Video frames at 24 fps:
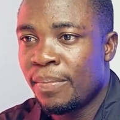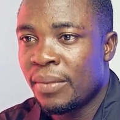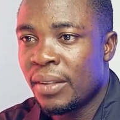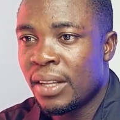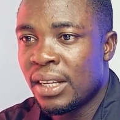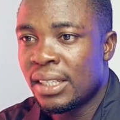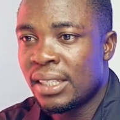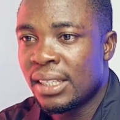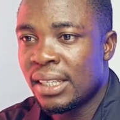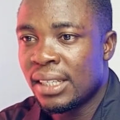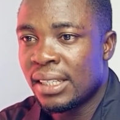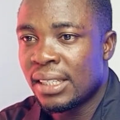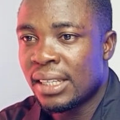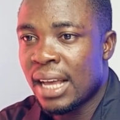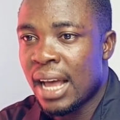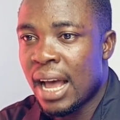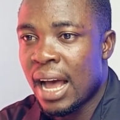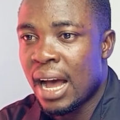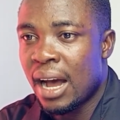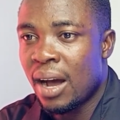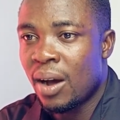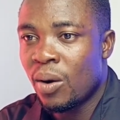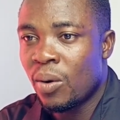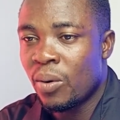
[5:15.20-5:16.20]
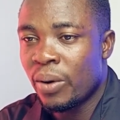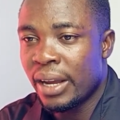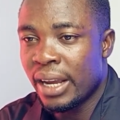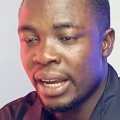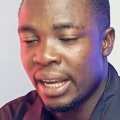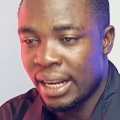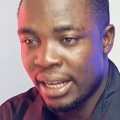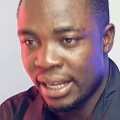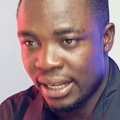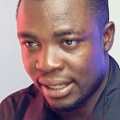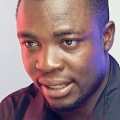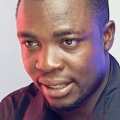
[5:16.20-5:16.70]
This is how
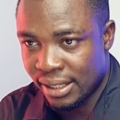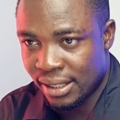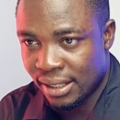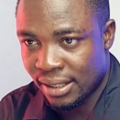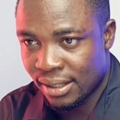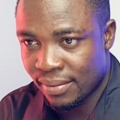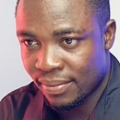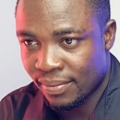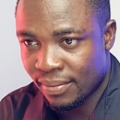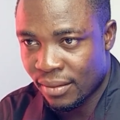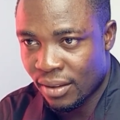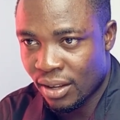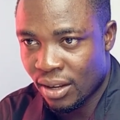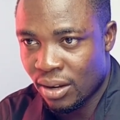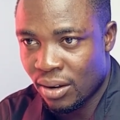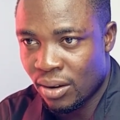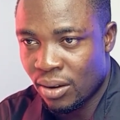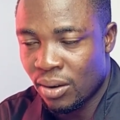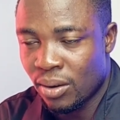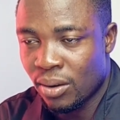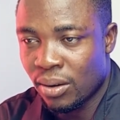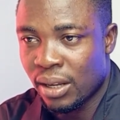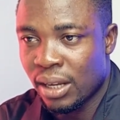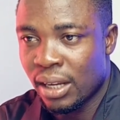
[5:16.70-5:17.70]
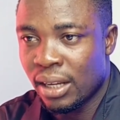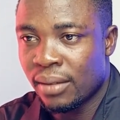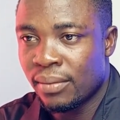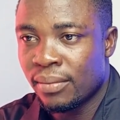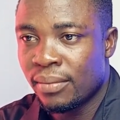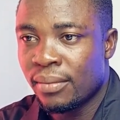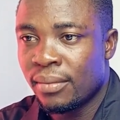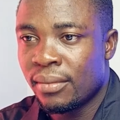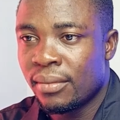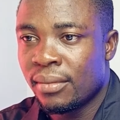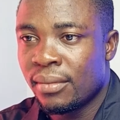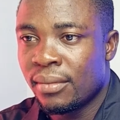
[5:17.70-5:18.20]
it is. Okay,
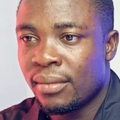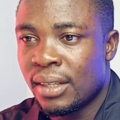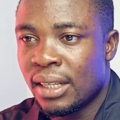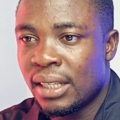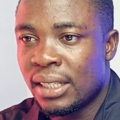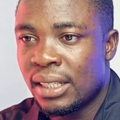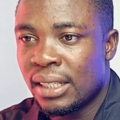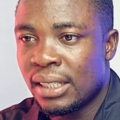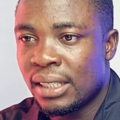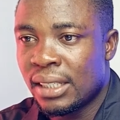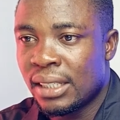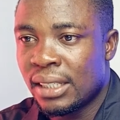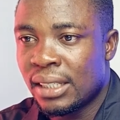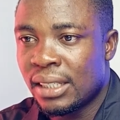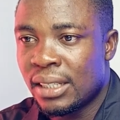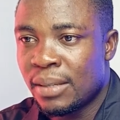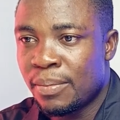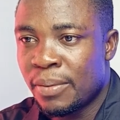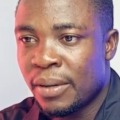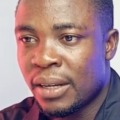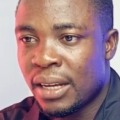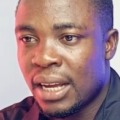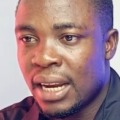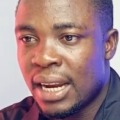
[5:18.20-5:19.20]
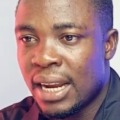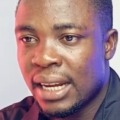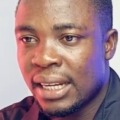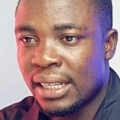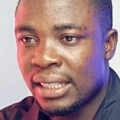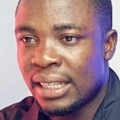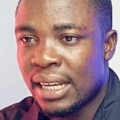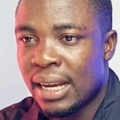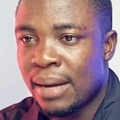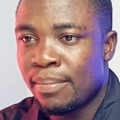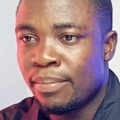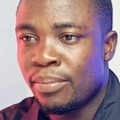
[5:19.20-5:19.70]
this is typical
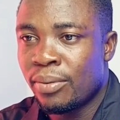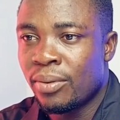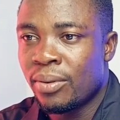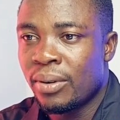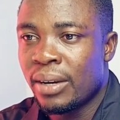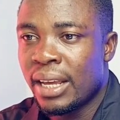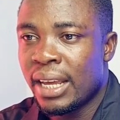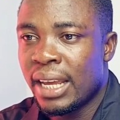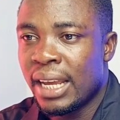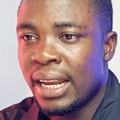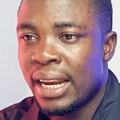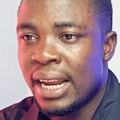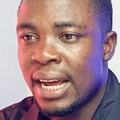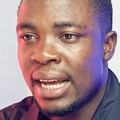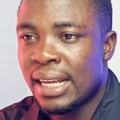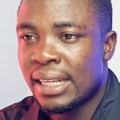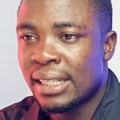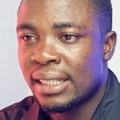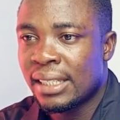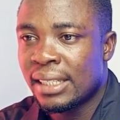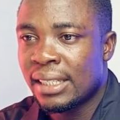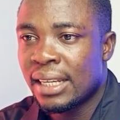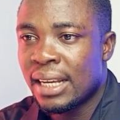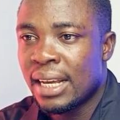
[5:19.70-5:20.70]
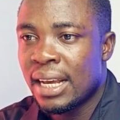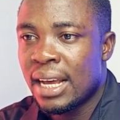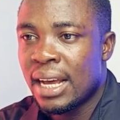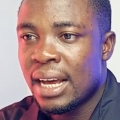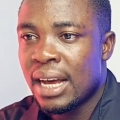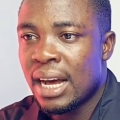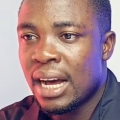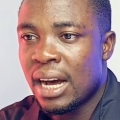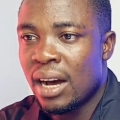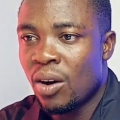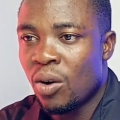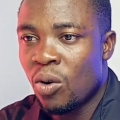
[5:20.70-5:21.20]
example. It has
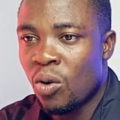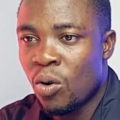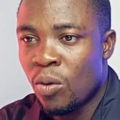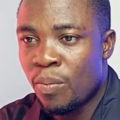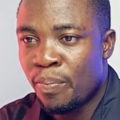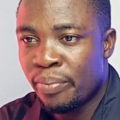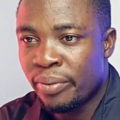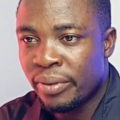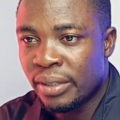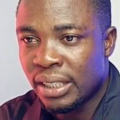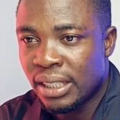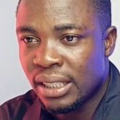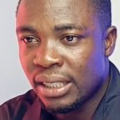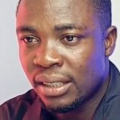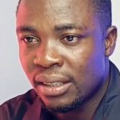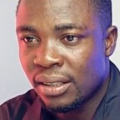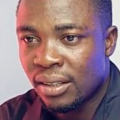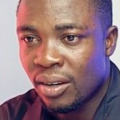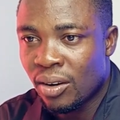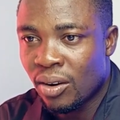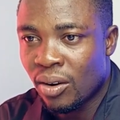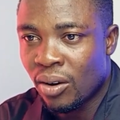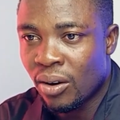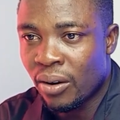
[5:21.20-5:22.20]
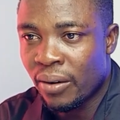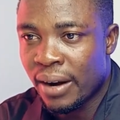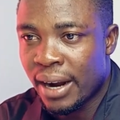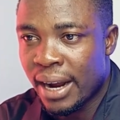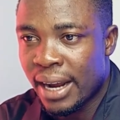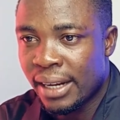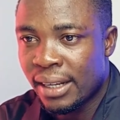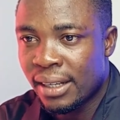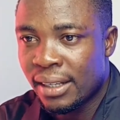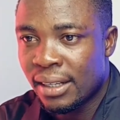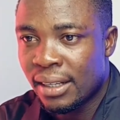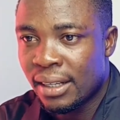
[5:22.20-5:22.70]
opening. All
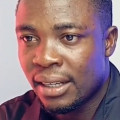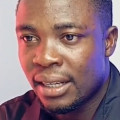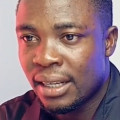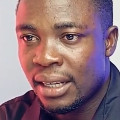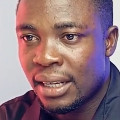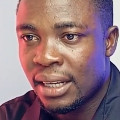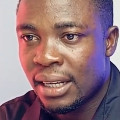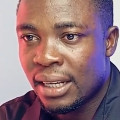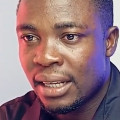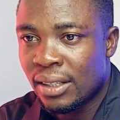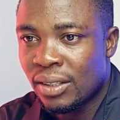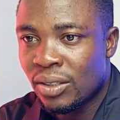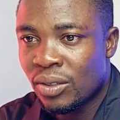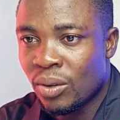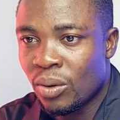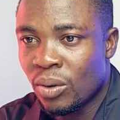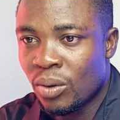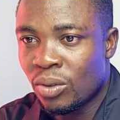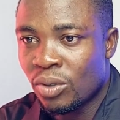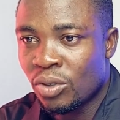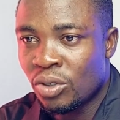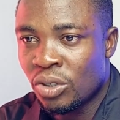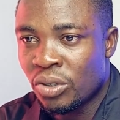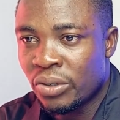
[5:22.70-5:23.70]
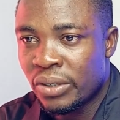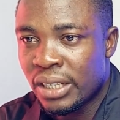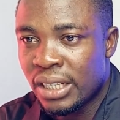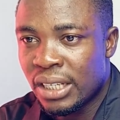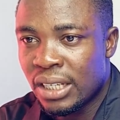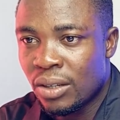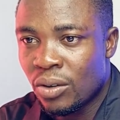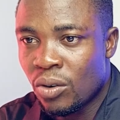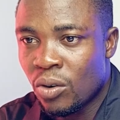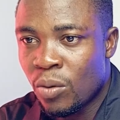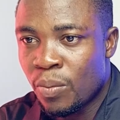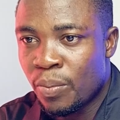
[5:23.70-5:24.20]
right, so during
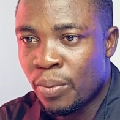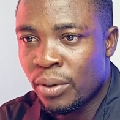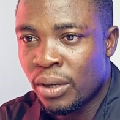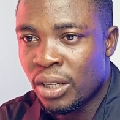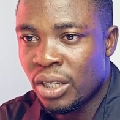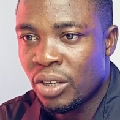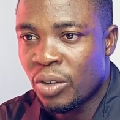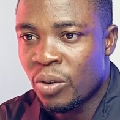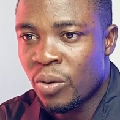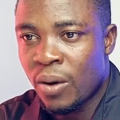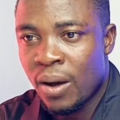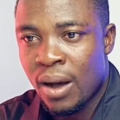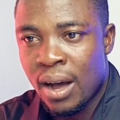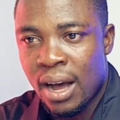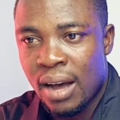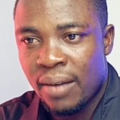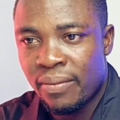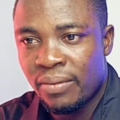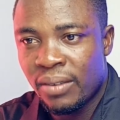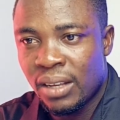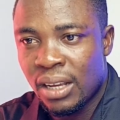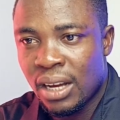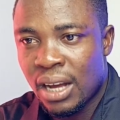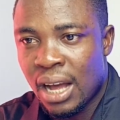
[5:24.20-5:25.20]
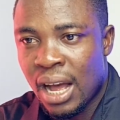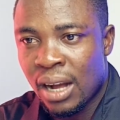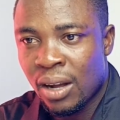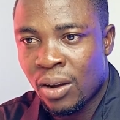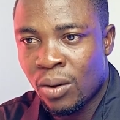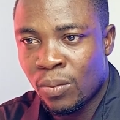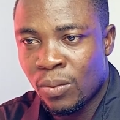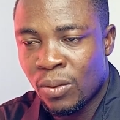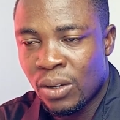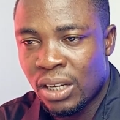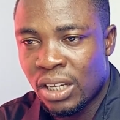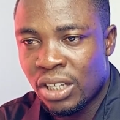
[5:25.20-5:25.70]
the opening, you have the
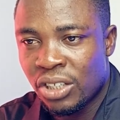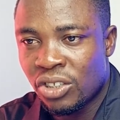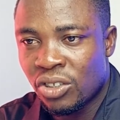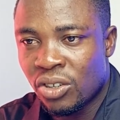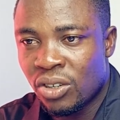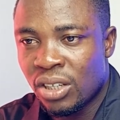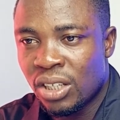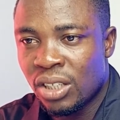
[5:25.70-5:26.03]
accumulation.